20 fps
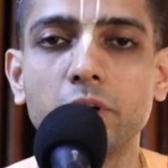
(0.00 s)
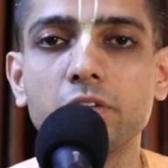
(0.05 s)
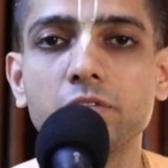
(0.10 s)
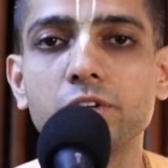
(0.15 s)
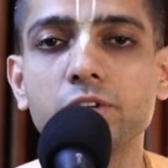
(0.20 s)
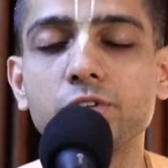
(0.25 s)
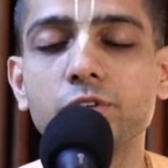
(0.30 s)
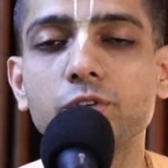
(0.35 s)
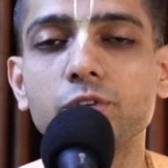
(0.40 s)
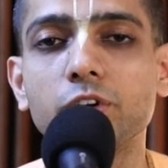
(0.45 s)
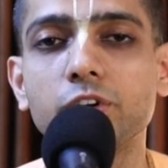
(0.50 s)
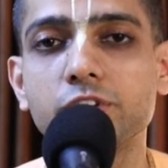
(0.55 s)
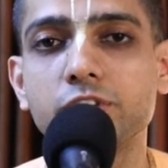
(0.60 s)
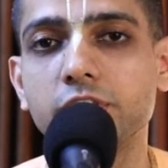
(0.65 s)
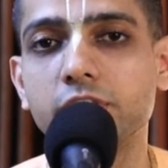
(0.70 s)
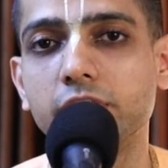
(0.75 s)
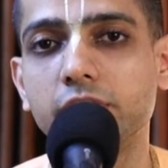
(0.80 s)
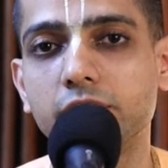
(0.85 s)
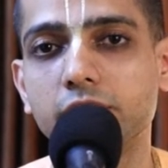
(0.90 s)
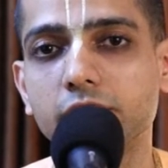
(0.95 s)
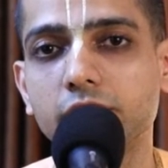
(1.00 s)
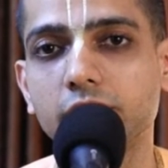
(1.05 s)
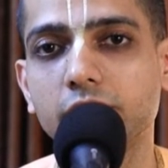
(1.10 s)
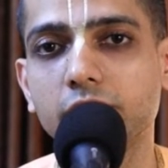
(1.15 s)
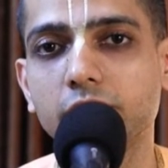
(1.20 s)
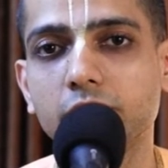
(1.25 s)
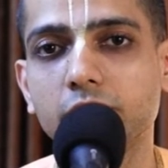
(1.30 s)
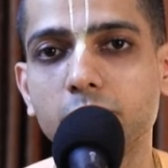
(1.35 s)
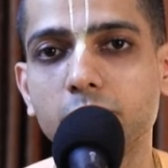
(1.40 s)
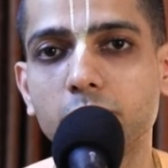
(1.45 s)
But we should not cheat,
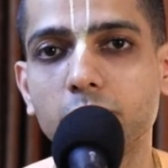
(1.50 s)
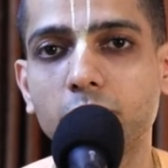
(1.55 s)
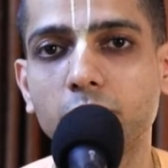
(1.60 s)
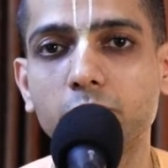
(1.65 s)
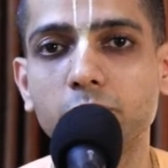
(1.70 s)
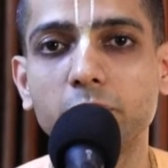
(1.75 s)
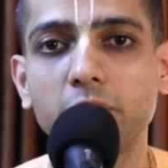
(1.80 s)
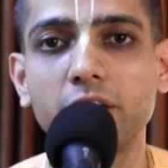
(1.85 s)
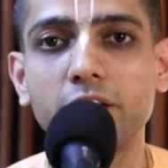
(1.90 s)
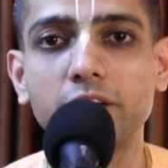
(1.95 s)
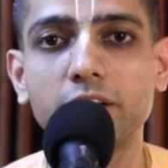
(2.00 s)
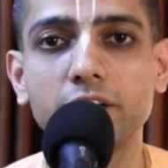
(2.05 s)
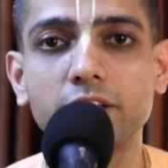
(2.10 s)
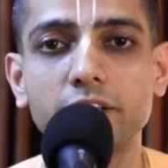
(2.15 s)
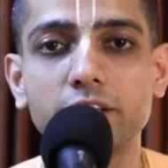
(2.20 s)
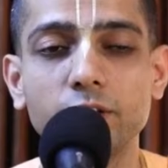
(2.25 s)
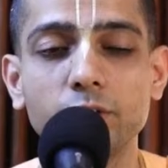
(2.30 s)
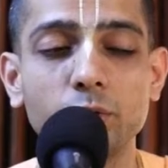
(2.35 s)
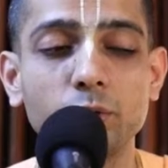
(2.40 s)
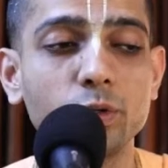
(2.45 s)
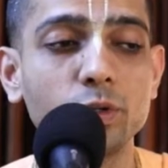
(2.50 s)
because mind can tell,